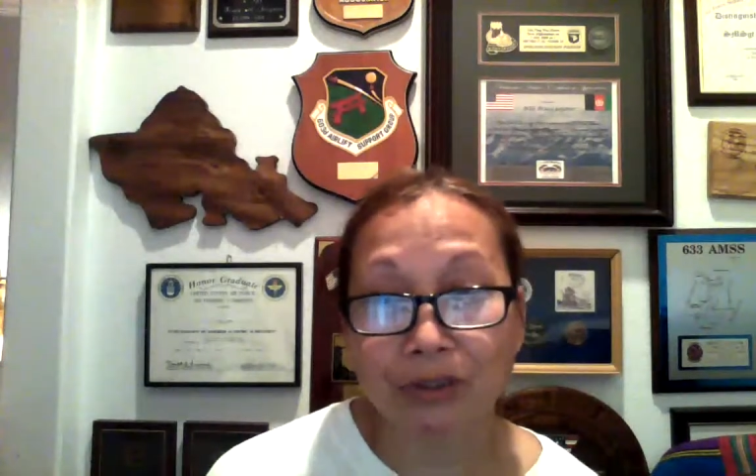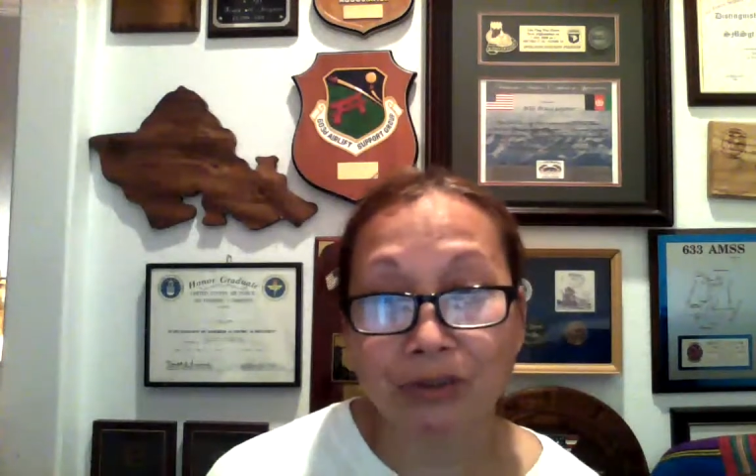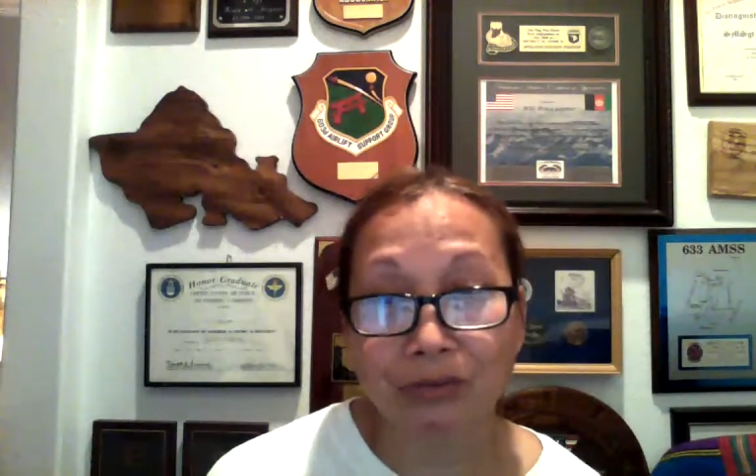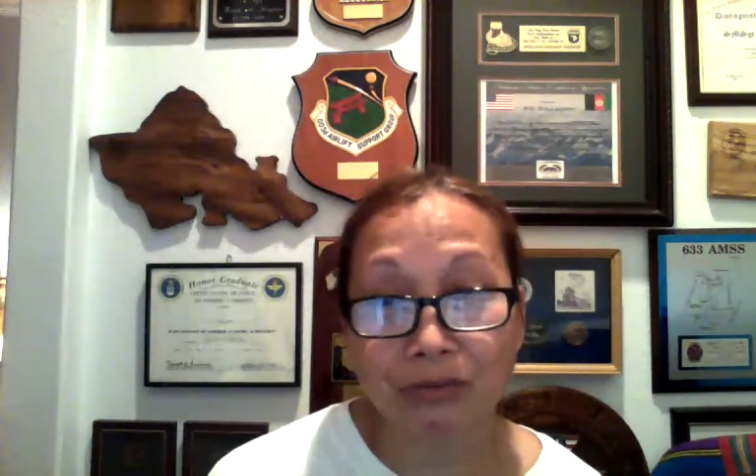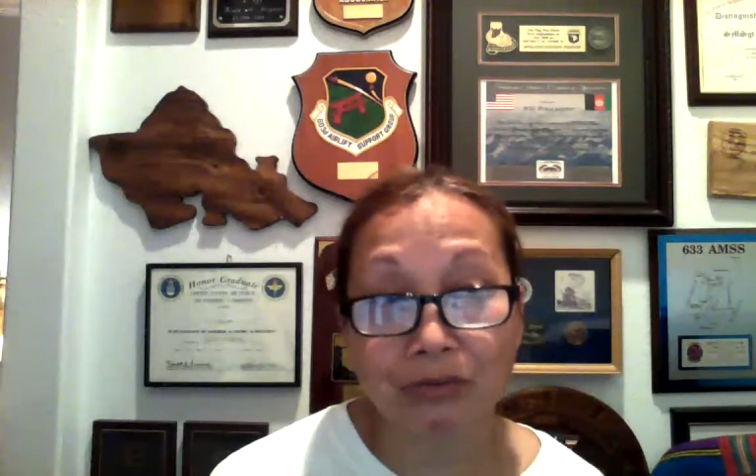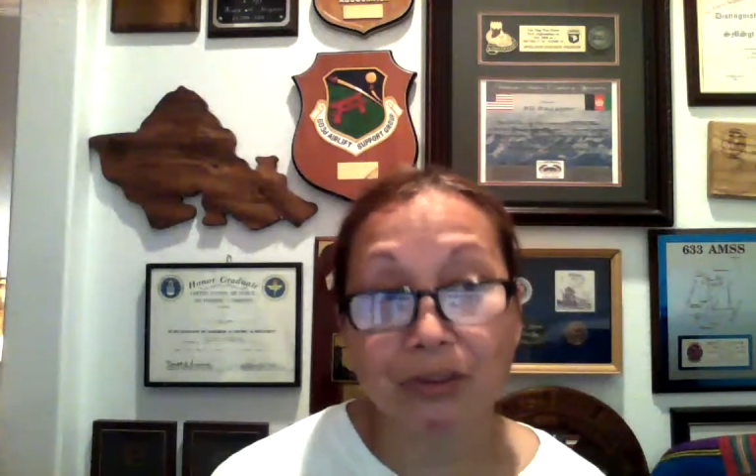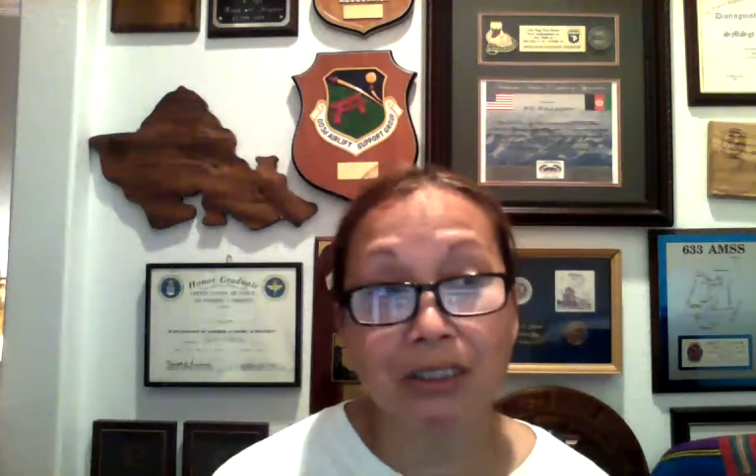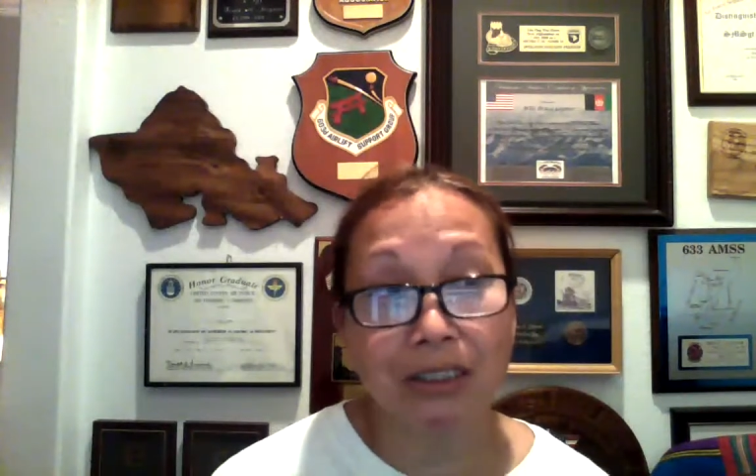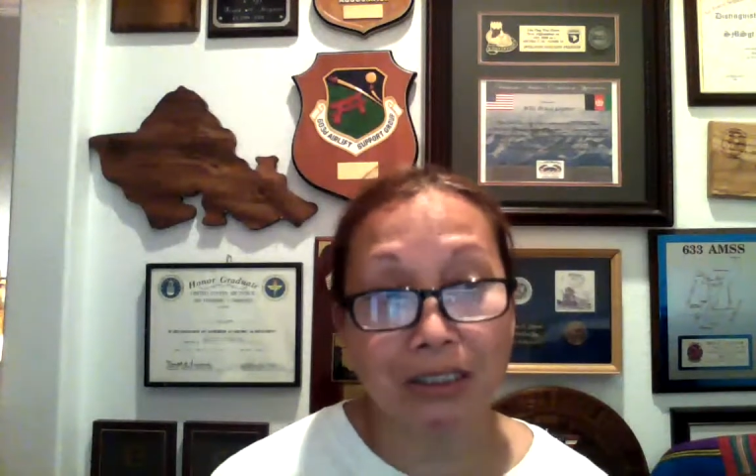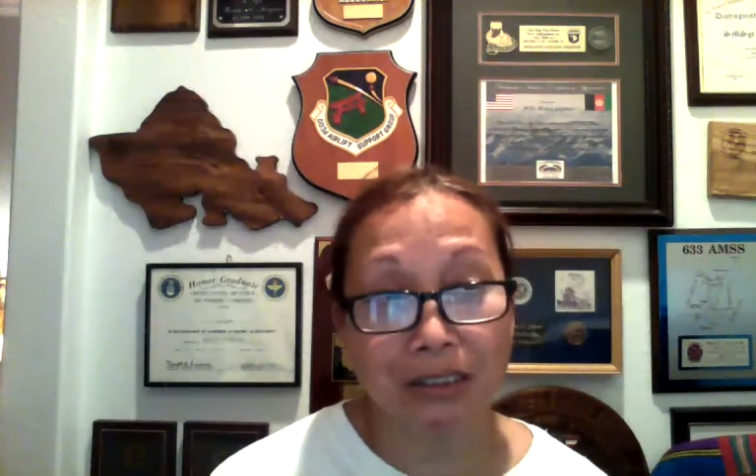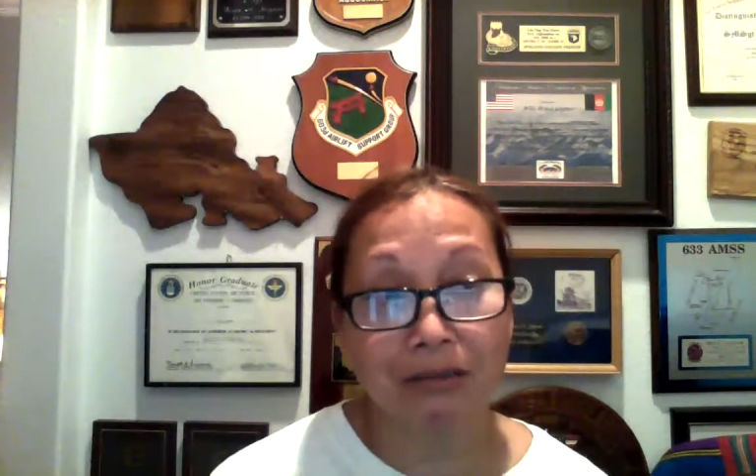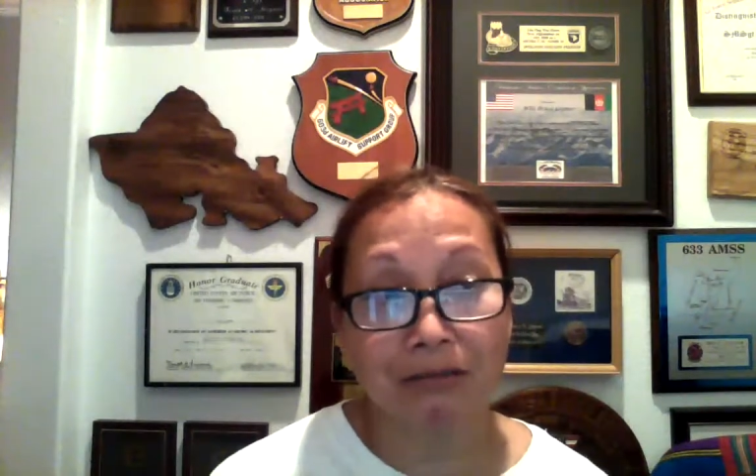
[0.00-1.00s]
really,
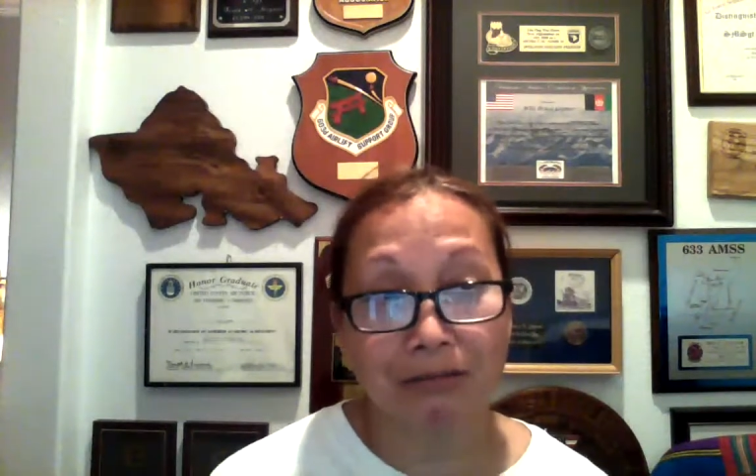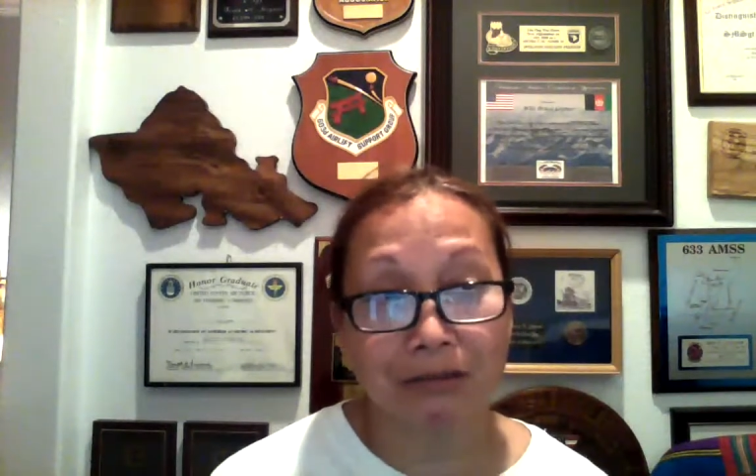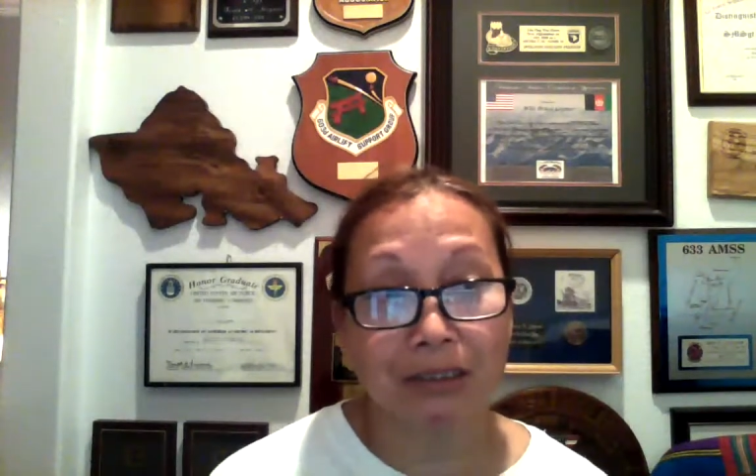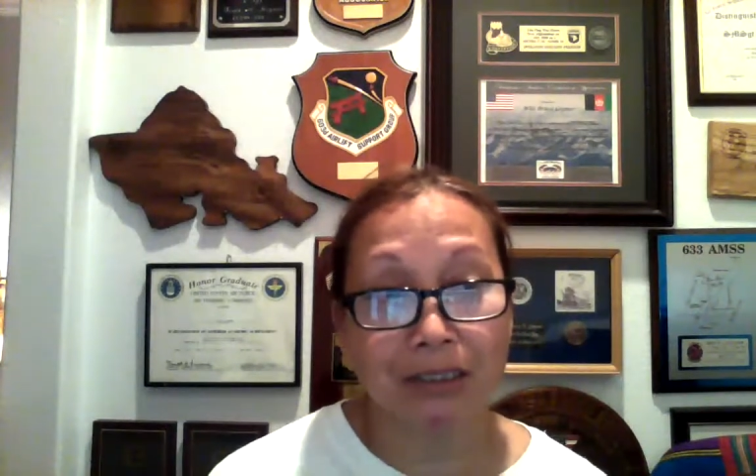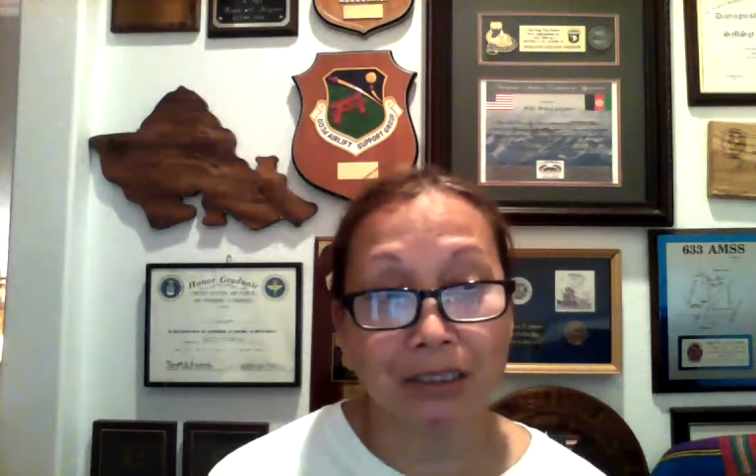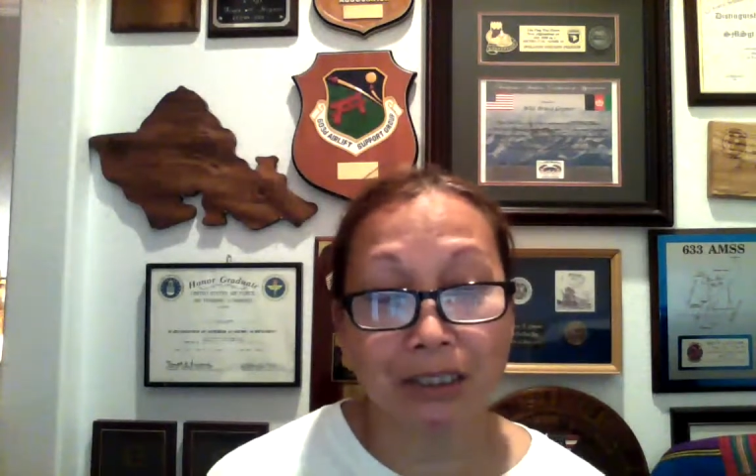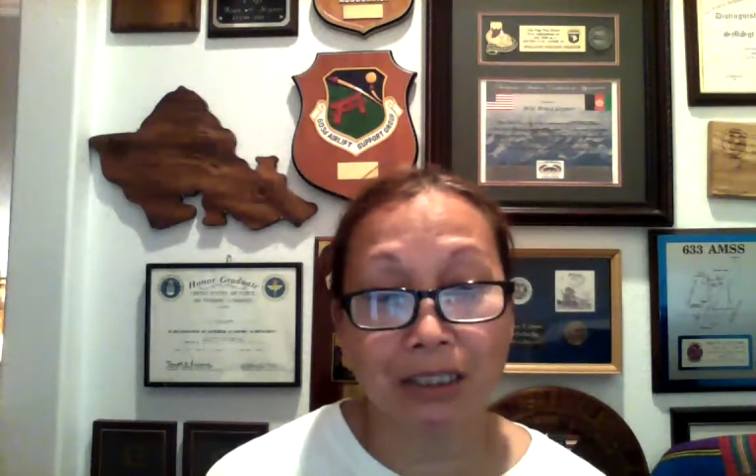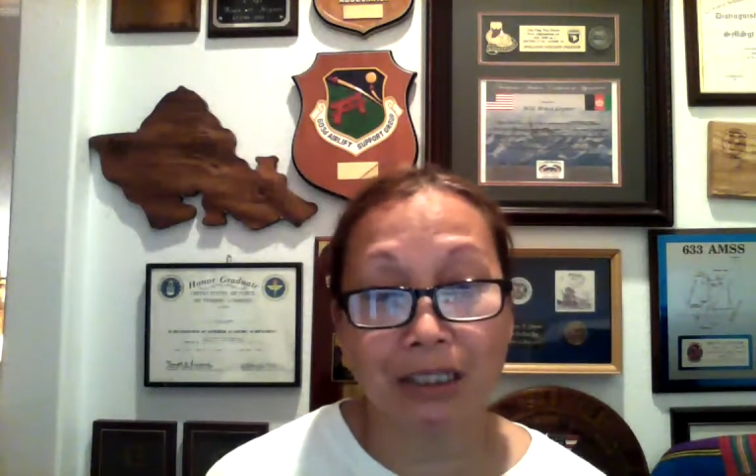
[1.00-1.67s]
really,